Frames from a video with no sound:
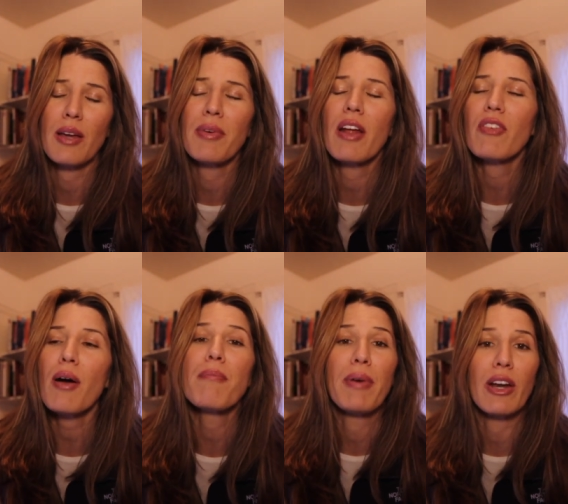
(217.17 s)
I mean, I've
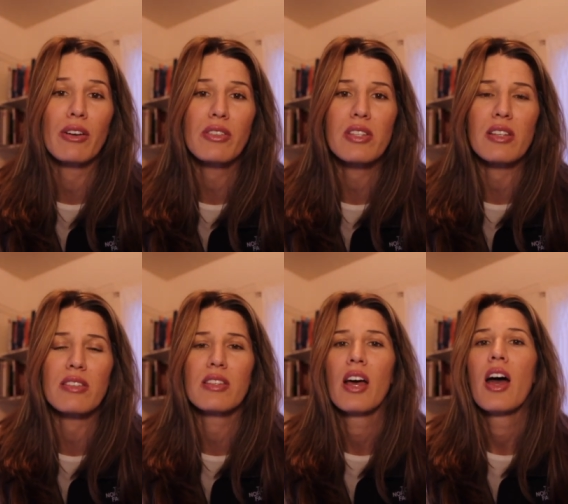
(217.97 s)
gotten better
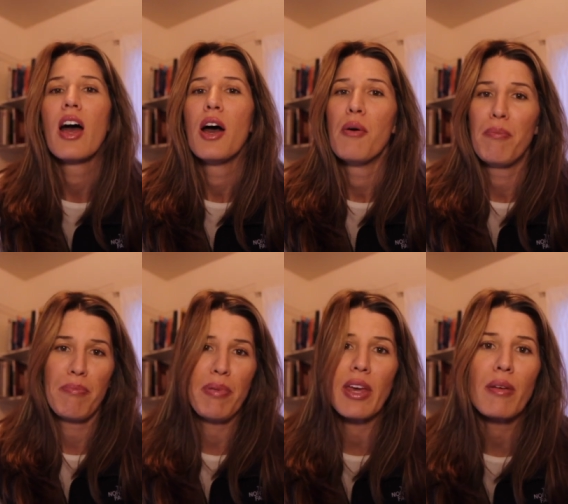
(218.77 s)
since
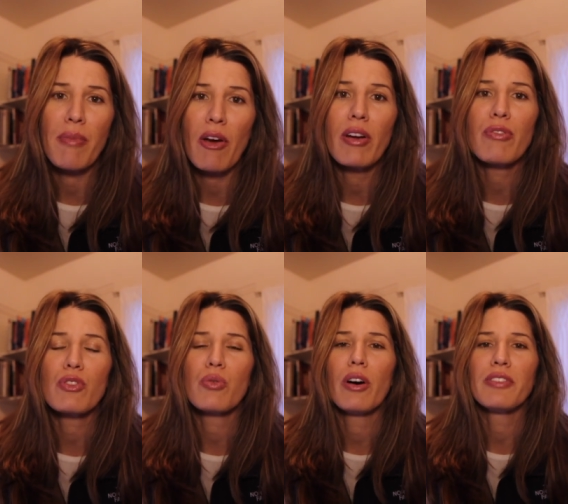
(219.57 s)
being married
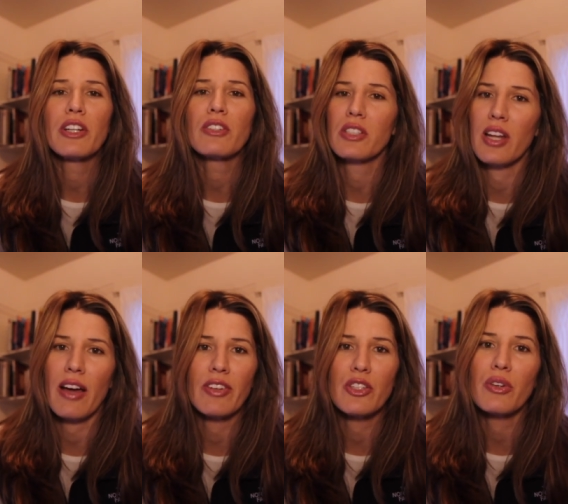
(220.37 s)
for 12 years and
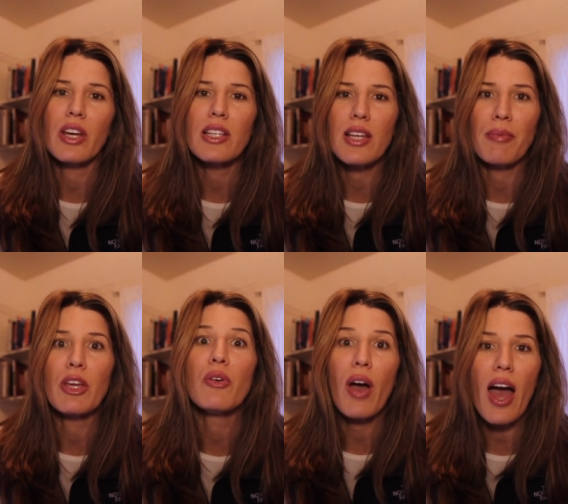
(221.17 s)
having 2 kids. I
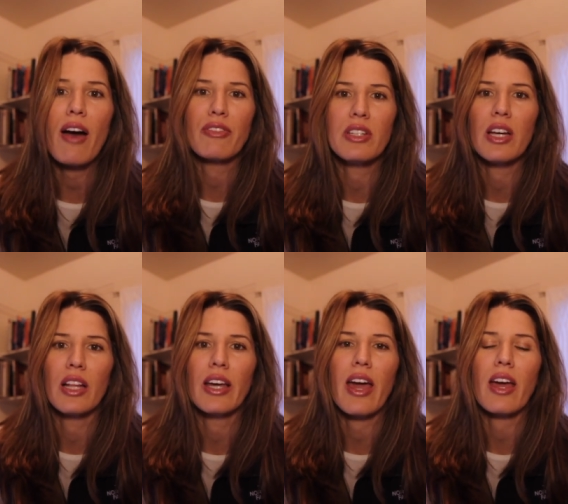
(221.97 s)
mean, you have to
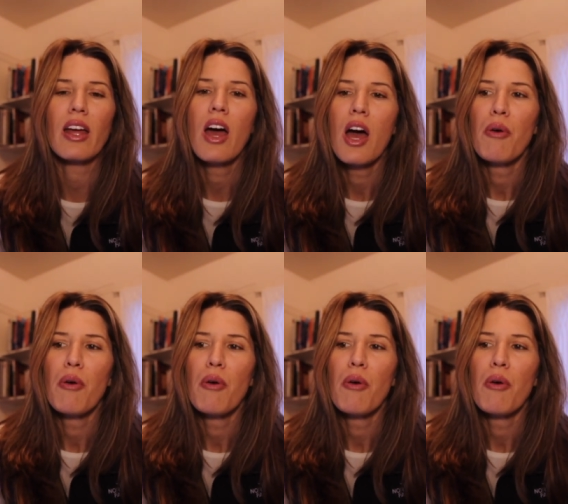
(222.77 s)
delegate.